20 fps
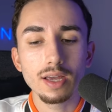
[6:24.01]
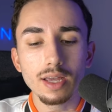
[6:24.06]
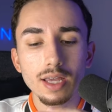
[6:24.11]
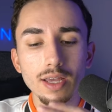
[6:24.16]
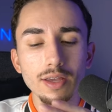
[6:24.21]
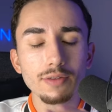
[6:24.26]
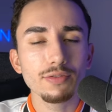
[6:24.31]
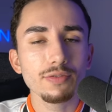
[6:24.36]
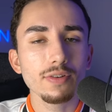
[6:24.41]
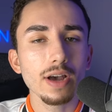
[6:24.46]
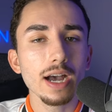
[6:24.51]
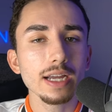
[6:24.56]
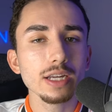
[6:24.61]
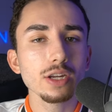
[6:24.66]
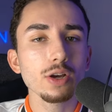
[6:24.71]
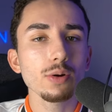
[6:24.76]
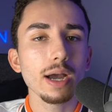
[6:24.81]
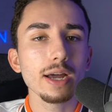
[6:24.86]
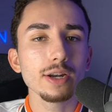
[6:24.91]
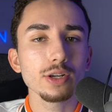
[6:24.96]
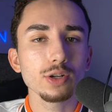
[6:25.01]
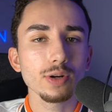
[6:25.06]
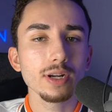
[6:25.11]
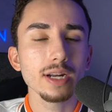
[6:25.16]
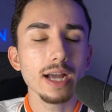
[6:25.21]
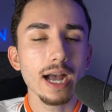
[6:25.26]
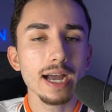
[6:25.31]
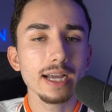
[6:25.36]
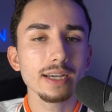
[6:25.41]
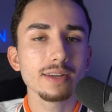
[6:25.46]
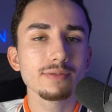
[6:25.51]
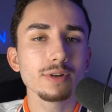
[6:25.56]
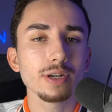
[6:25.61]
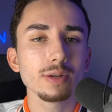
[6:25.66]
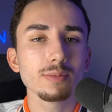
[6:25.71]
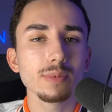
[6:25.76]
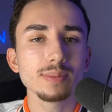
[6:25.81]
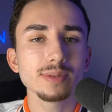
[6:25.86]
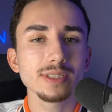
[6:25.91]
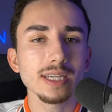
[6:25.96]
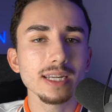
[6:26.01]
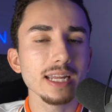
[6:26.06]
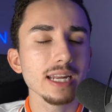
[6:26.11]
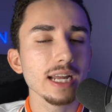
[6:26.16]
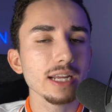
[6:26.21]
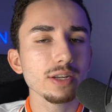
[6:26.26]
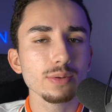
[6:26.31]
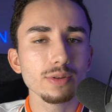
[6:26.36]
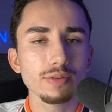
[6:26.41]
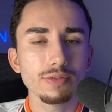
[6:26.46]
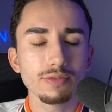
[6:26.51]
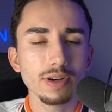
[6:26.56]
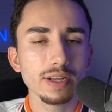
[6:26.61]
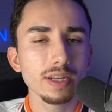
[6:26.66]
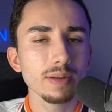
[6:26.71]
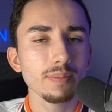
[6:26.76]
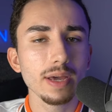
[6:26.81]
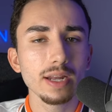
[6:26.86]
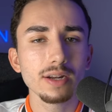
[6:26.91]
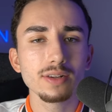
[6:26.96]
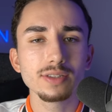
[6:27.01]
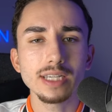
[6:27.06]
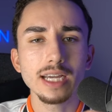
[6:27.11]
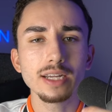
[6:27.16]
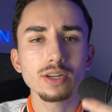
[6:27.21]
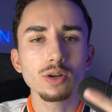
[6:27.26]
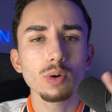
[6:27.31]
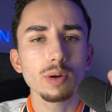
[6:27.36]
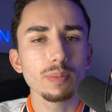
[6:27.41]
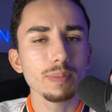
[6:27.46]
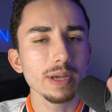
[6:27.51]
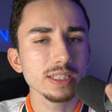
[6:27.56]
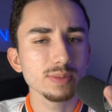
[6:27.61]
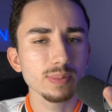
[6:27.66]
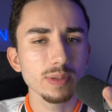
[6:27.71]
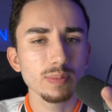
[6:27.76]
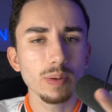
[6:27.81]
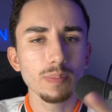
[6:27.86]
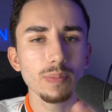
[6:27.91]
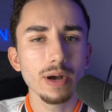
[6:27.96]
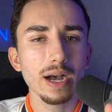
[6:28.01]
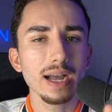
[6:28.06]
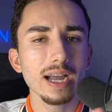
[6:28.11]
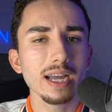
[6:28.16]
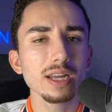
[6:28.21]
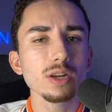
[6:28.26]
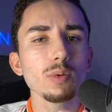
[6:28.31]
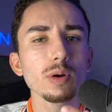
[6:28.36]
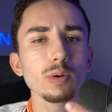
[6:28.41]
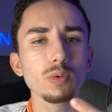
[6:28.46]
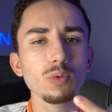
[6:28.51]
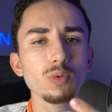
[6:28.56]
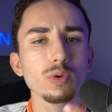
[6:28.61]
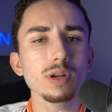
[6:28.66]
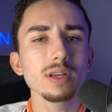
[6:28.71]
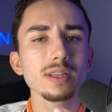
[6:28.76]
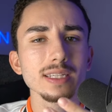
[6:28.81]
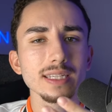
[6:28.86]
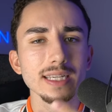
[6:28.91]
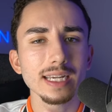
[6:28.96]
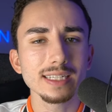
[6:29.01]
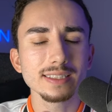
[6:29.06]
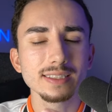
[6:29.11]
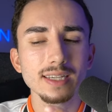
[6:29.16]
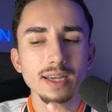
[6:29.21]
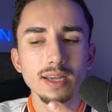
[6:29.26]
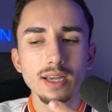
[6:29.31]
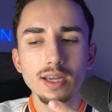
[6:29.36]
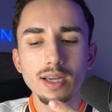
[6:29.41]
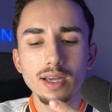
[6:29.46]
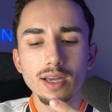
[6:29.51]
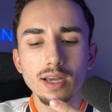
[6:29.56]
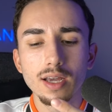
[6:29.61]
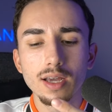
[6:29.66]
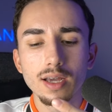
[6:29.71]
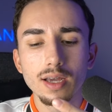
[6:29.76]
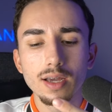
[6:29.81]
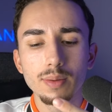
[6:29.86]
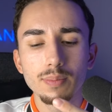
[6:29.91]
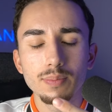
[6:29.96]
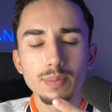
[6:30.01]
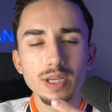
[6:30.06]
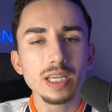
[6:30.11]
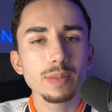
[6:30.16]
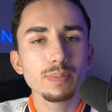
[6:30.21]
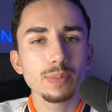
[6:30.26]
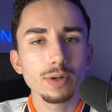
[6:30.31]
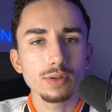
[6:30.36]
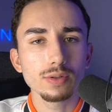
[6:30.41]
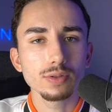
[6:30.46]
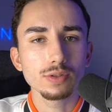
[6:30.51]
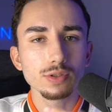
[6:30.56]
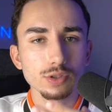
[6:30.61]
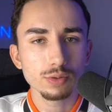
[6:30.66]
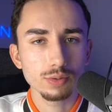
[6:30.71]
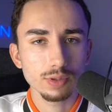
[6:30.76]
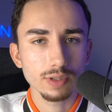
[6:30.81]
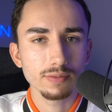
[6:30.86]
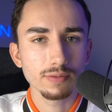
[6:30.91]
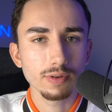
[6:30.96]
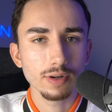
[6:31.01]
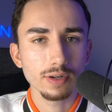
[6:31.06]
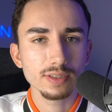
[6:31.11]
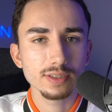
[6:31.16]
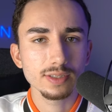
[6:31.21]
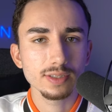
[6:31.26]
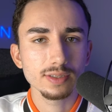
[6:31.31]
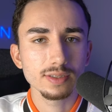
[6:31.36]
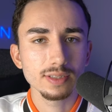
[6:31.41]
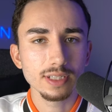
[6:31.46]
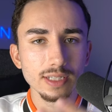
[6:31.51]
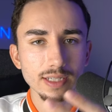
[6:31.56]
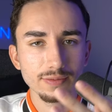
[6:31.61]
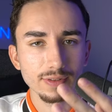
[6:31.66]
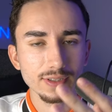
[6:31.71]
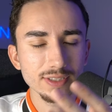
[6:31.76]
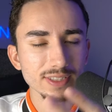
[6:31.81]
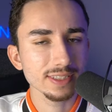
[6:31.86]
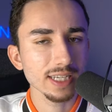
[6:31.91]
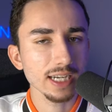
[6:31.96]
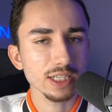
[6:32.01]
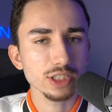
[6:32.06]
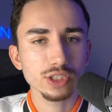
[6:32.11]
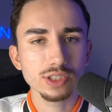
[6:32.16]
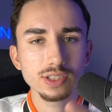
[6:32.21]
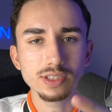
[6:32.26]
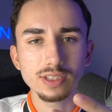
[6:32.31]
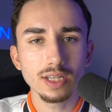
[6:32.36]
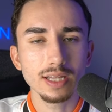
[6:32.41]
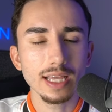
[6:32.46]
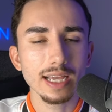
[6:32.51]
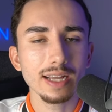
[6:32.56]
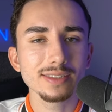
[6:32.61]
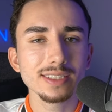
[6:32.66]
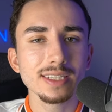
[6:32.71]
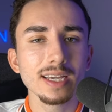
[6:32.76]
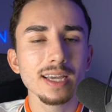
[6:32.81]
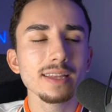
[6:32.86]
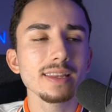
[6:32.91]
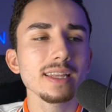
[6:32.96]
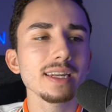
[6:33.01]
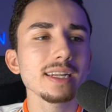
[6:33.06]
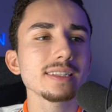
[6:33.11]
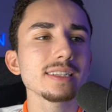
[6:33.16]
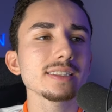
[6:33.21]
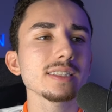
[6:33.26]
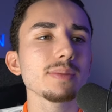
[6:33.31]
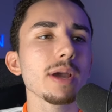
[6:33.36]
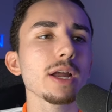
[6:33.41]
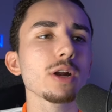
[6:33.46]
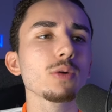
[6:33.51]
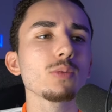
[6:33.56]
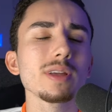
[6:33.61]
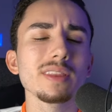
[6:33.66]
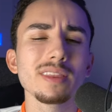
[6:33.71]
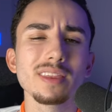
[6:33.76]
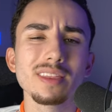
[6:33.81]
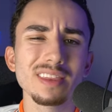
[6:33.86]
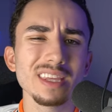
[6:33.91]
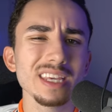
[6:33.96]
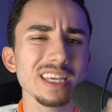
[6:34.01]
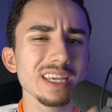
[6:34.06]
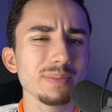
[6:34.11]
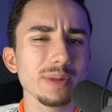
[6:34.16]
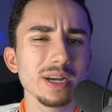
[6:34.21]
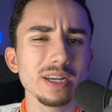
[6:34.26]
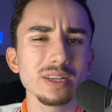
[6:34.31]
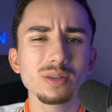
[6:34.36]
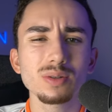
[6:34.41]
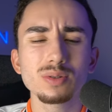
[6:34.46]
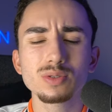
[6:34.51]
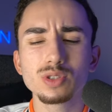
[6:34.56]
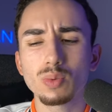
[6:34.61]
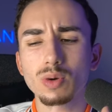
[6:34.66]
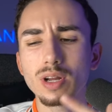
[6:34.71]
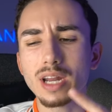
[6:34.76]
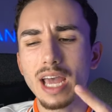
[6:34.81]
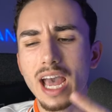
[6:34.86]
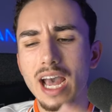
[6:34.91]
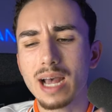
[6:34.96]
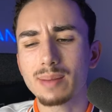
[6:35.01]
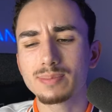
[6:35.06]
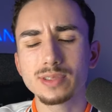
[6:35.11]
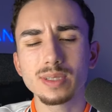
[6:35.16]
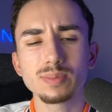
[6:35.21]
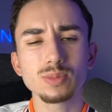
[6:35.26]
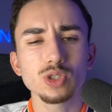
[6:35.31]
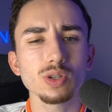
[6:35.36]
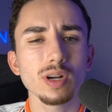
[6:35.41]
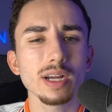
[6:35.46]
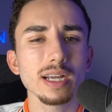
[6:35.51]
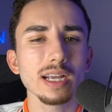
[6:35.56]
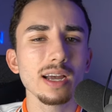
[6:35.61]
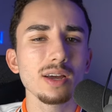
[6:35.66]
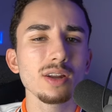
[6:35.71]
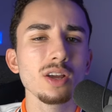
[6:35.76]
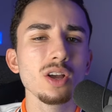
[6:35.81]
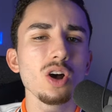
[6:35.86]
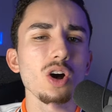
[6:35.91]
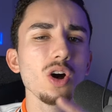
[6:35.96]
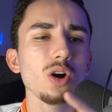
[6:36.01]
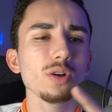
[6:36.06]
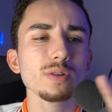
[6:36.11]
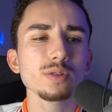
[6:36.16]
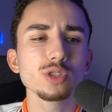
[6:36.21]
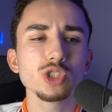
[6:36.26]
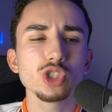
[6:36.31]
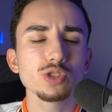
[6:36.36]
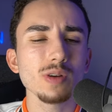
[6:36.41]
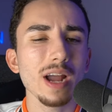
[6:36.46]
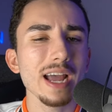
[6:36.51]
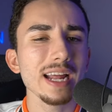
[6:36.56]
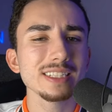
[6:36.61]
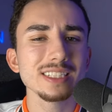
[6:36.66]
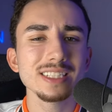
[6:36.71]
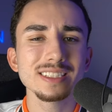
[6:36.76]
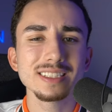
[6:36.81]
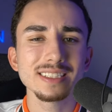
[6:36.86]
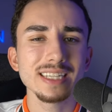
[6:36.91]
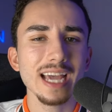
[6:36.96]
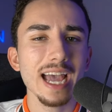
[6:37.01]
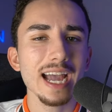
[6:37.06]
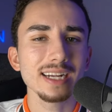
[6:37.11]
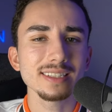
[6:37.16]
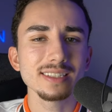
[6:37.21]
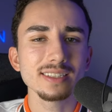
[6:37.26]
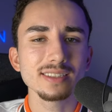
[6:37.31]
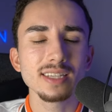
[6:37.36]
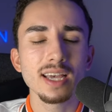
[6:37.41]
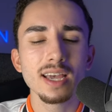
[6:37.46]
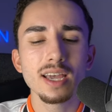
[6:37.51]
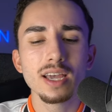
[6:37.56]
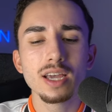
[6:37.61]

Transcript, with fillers: If I know how to create a high converting website and I know the fundamentals, I know what makes people buy, I know what really gets people to convert, the different sections, the layouts, then it doesn't matter what theme I use or what apps I'm trying out, all those strategies and tactics.